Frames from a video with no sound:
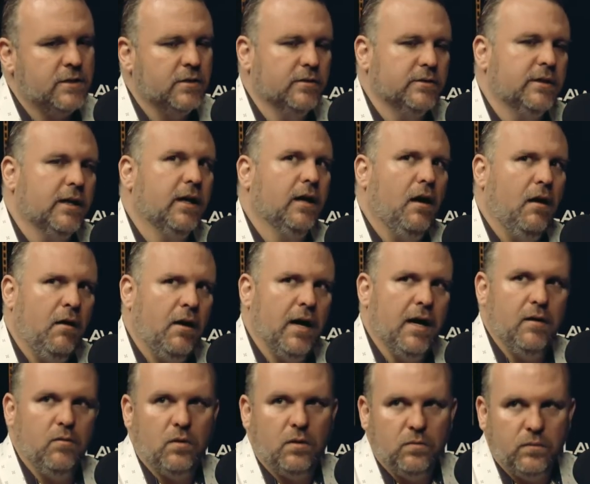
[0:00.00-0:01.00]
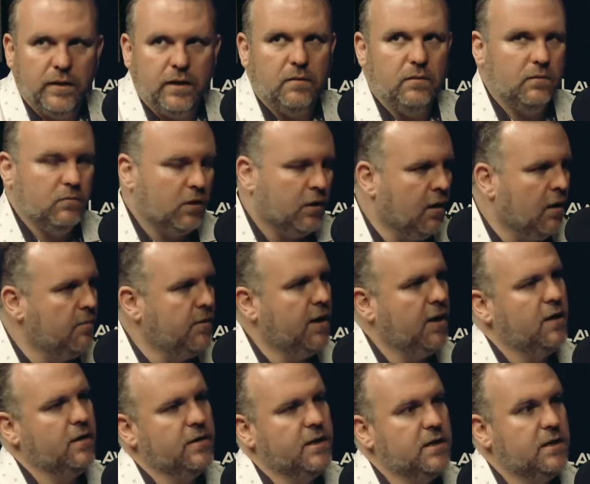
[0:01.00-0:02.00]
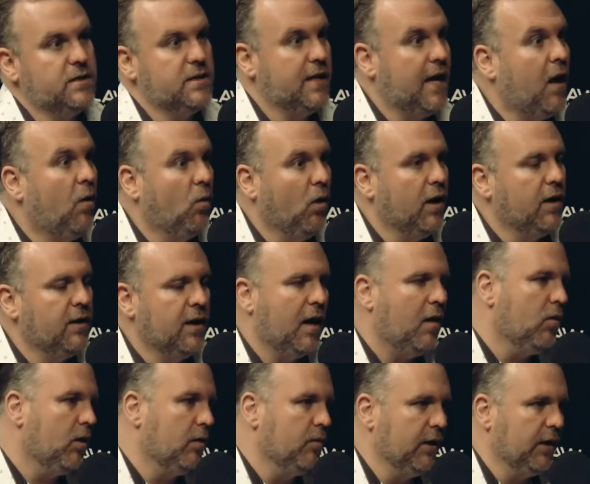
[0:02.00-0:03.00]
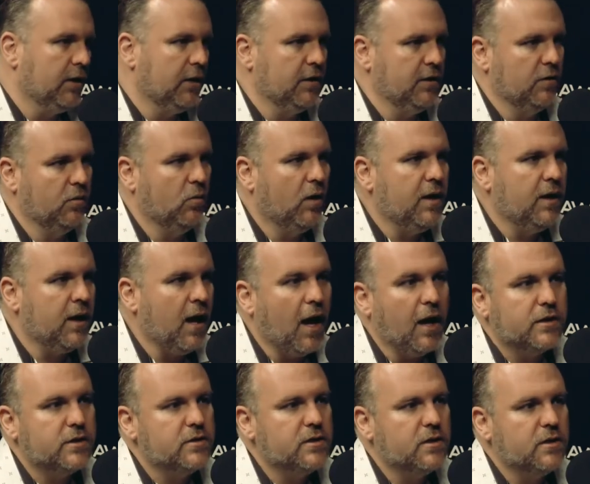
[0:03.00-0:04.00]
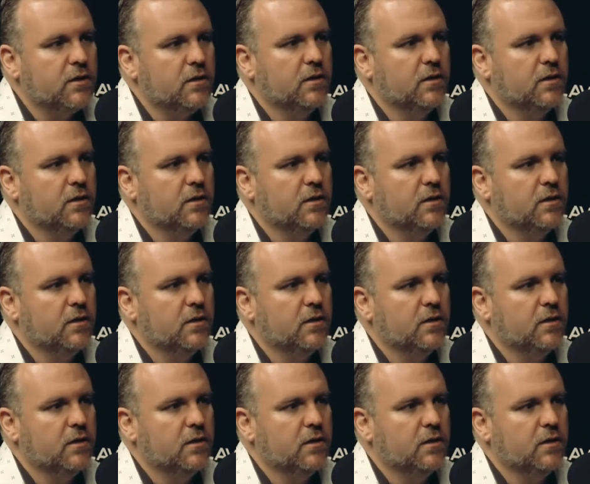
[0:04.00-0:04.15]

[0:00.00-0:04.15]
So it's like, all right, well, we, we're coming out of this. Now what? Now what are we going to do? What next?